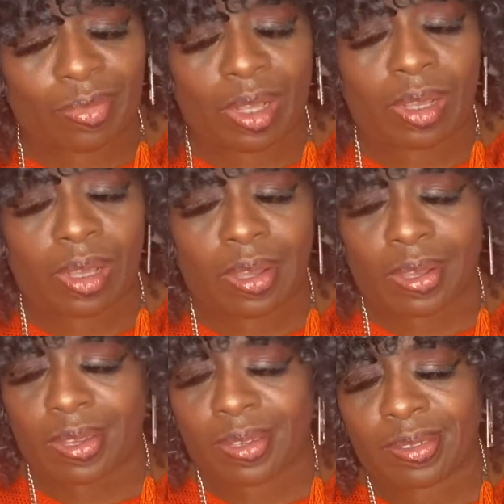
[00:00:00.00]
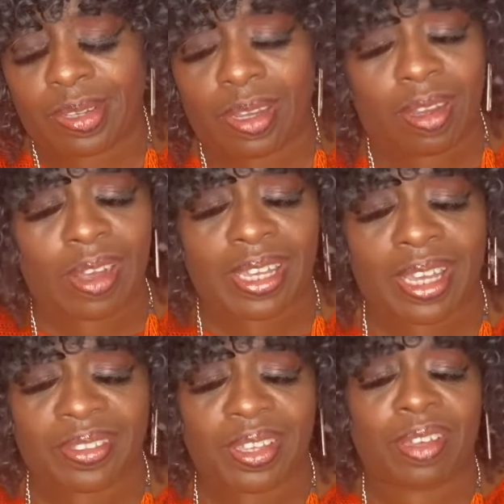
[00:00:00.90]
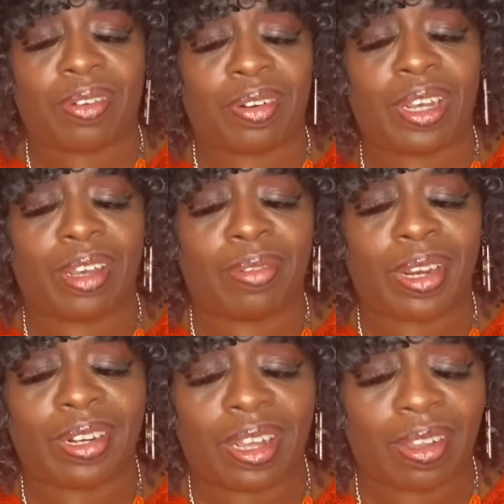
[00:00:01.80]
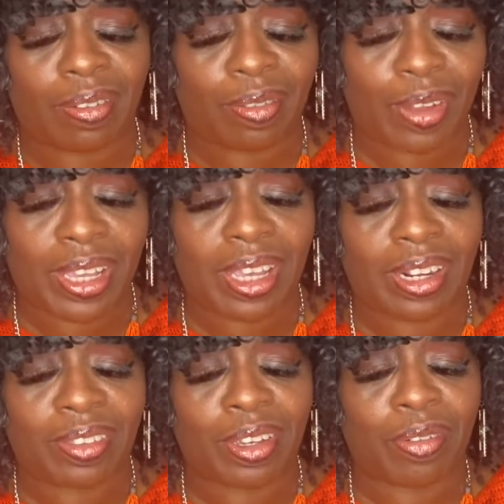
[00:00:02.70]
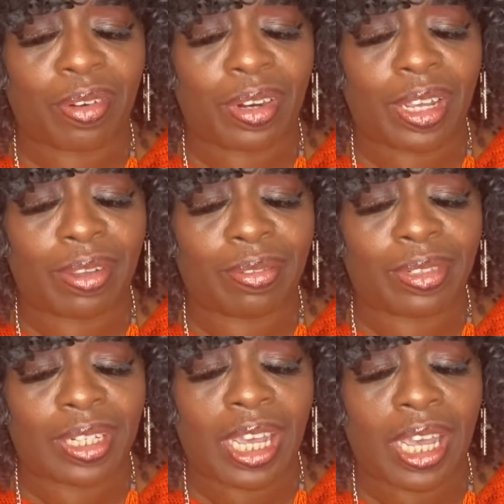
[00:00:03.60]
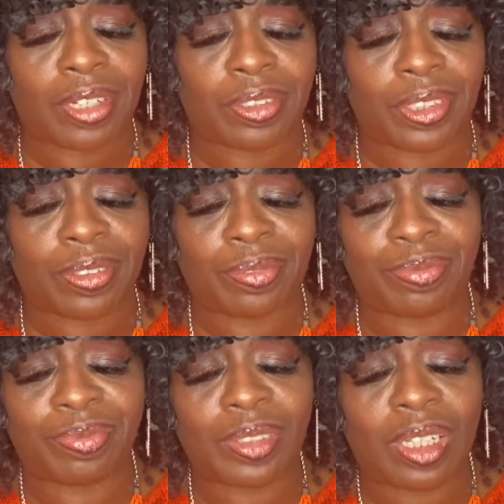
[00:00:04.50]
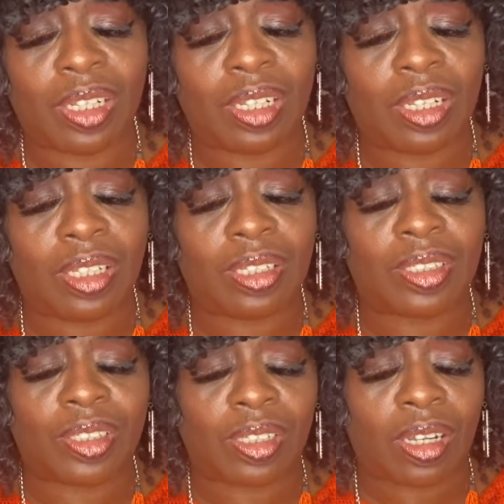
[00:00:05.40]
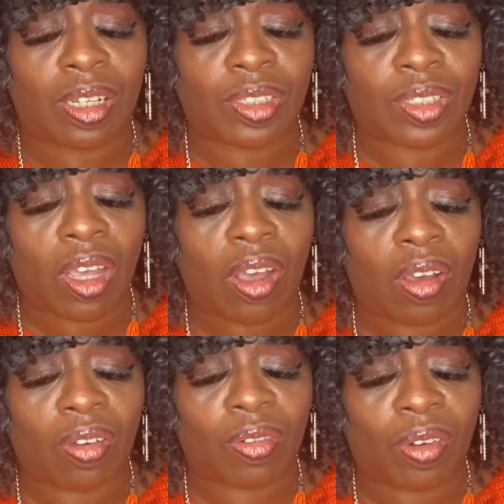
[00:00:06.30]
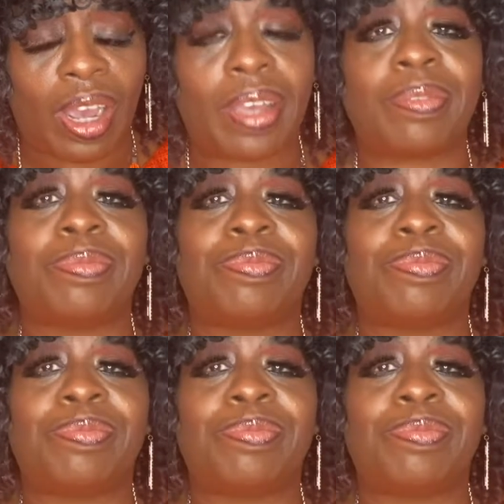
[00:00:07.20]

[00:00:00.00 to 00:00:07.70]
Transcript: I can't think of her name right now. Why can't I think of her name? Leandria. Song, right?